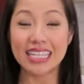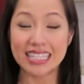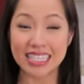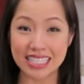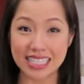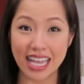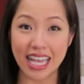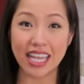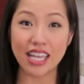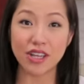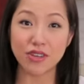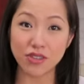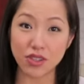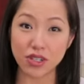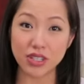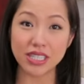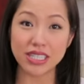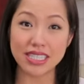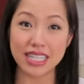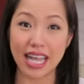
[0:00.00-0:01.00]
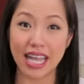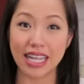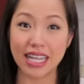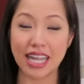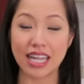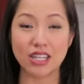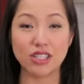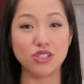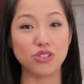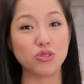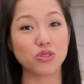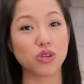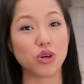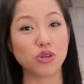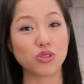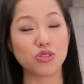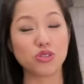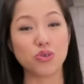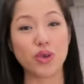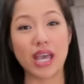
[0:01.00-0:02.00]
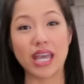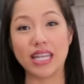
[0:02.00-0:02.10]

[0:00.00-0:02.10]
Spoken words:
Today, if you're in Thailand and you go to